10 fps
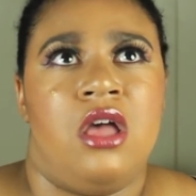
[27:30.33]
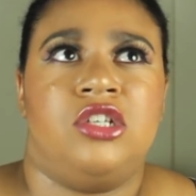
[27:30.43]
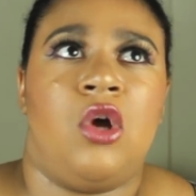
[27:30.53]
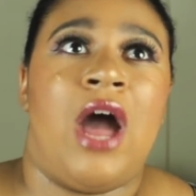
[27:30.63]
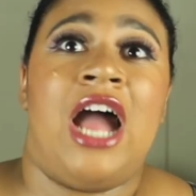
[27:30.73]

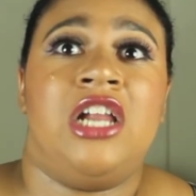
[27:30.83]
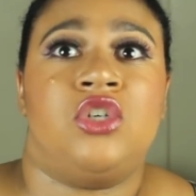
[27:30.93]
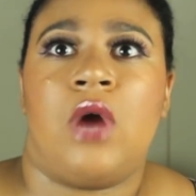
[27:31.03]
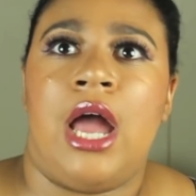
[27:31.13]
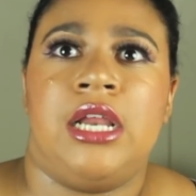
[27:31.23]
So I
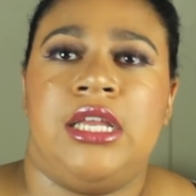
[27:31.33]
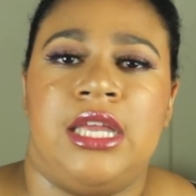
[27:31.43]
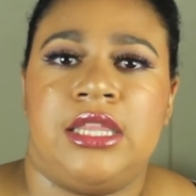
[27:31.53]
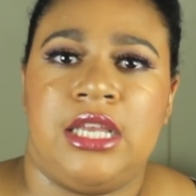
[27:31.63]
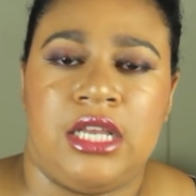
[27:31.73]
try to
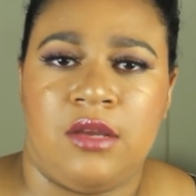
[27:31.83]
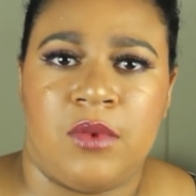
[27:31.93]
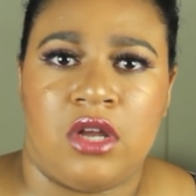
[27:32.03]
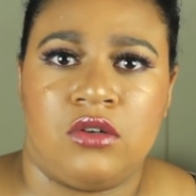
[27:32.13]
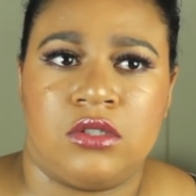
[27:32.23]
get the
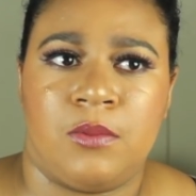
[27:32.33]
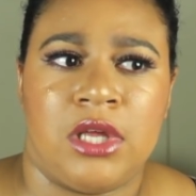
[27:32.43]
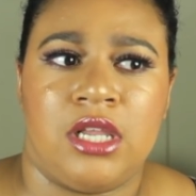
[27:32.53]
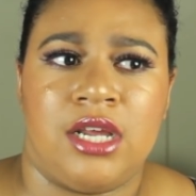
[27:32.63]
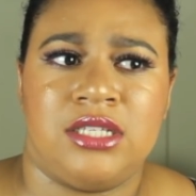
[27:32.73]
emails,
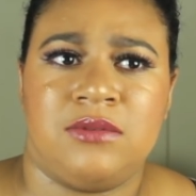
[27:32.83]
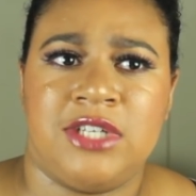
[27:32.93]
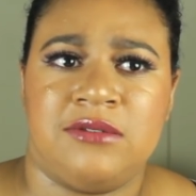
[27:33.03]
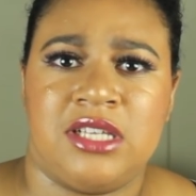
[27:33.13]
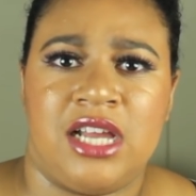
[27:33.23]
but like
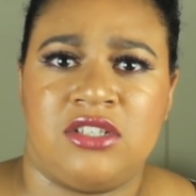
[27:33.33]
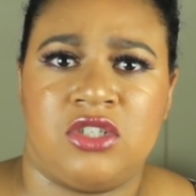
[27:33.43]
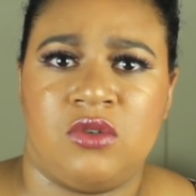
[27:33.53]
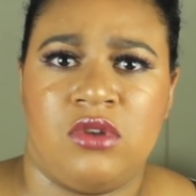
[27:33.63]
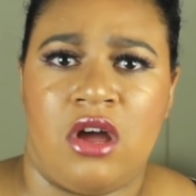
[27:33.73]
sometimes the lines
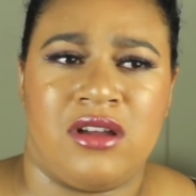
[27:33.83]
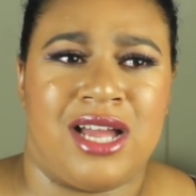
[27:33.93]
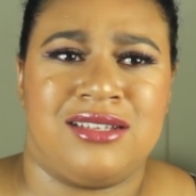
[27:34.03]
are too long.